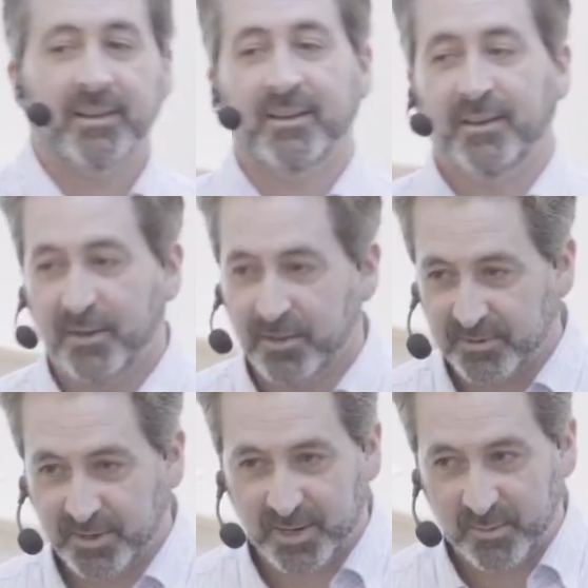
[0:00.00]
and another
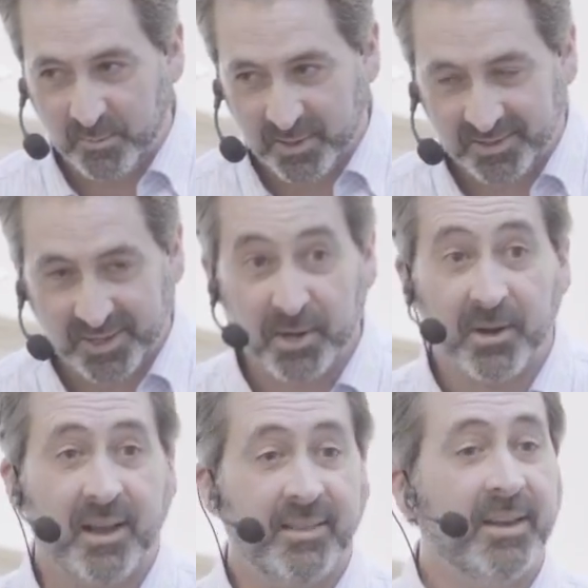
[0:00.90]
truck come a minute
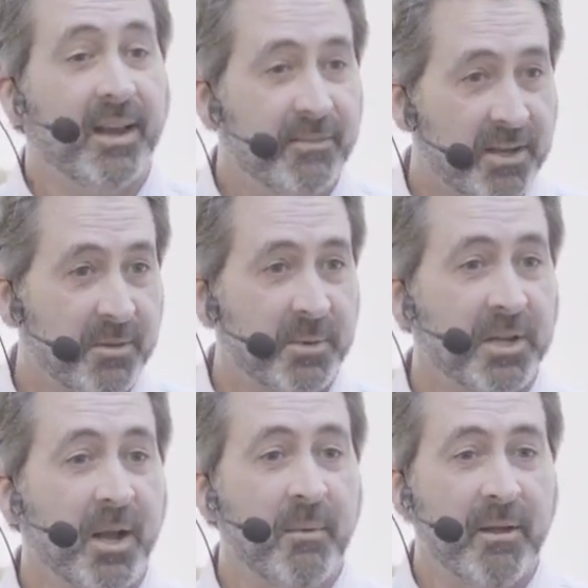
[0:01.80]
later, and then have another one
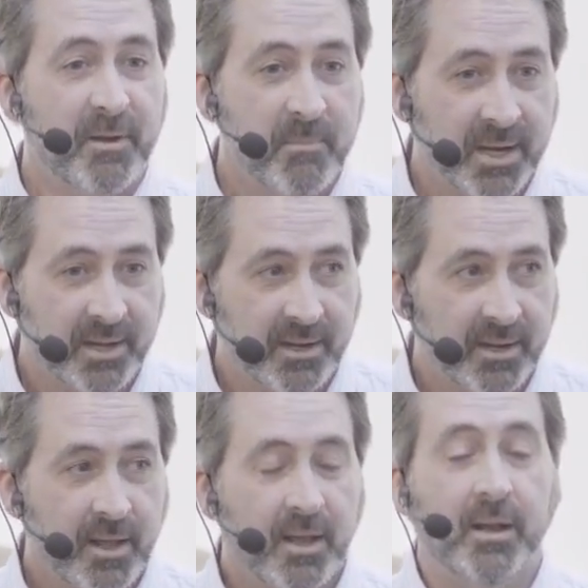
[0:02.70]
come every minute
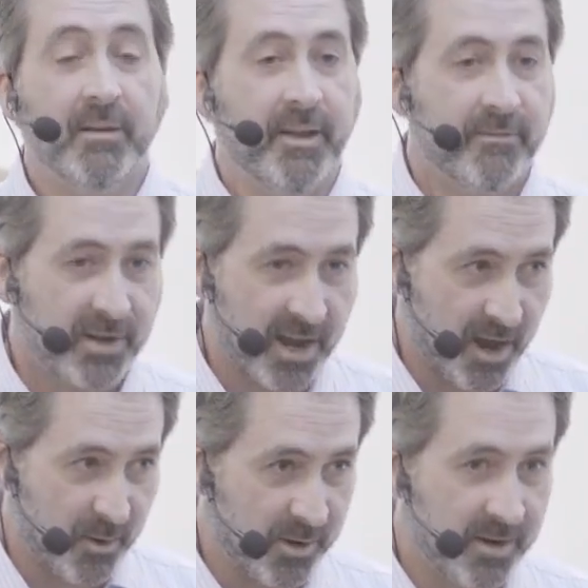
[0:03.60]
of every
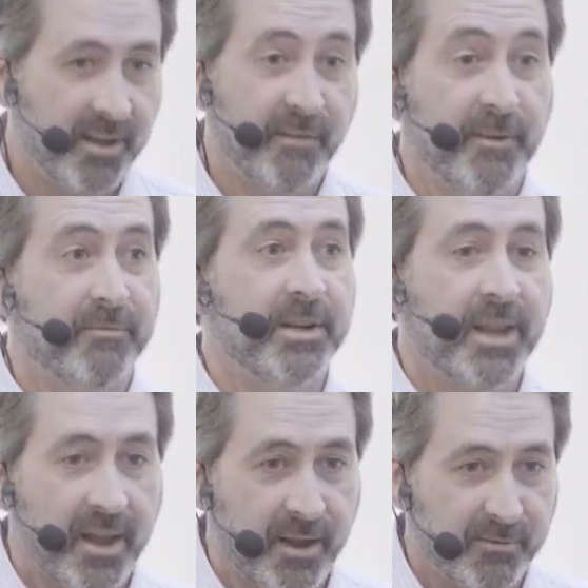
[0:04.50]
hour of every
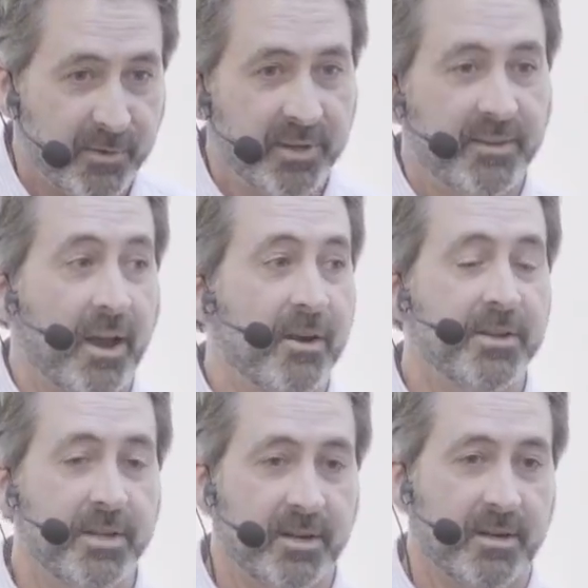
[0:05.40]
day for an entire
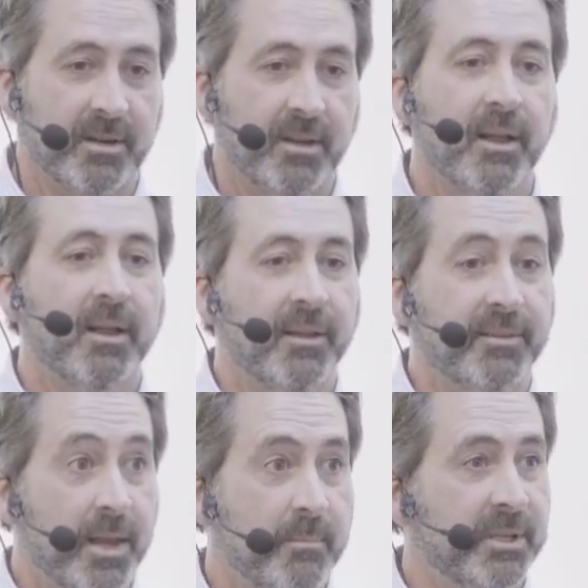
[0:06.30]
year.
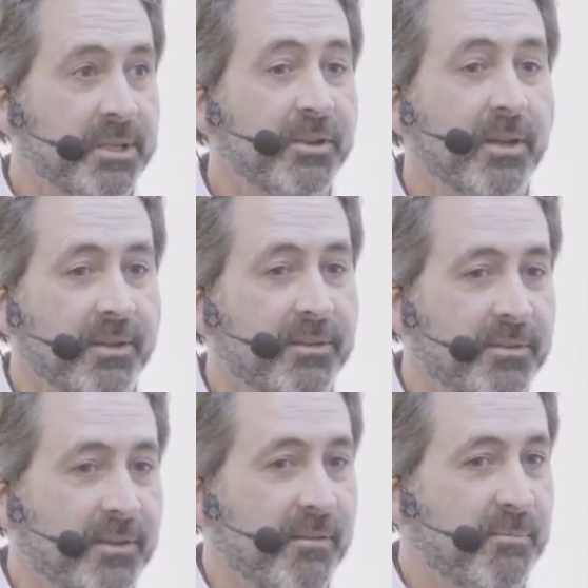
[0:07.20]
That's 8 million
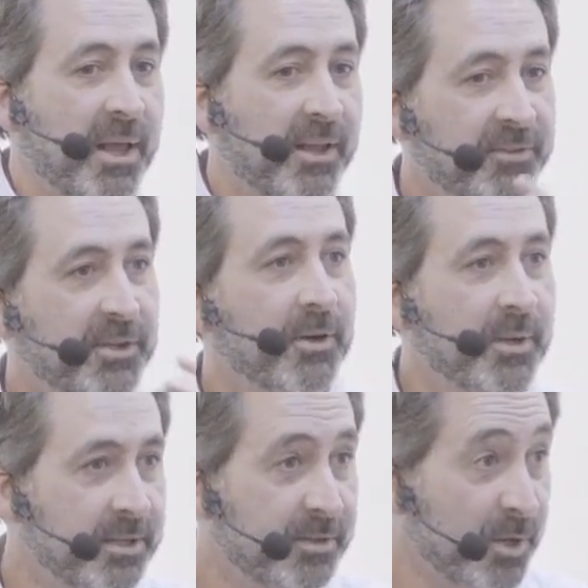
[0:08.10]
tons of plastic
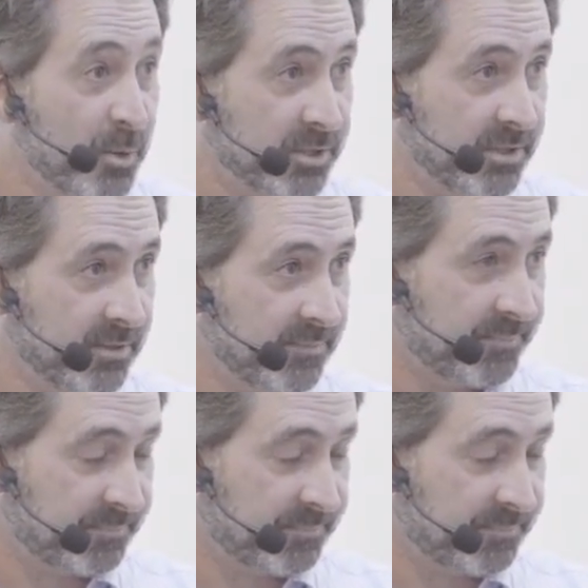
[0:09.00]
going into the ocean.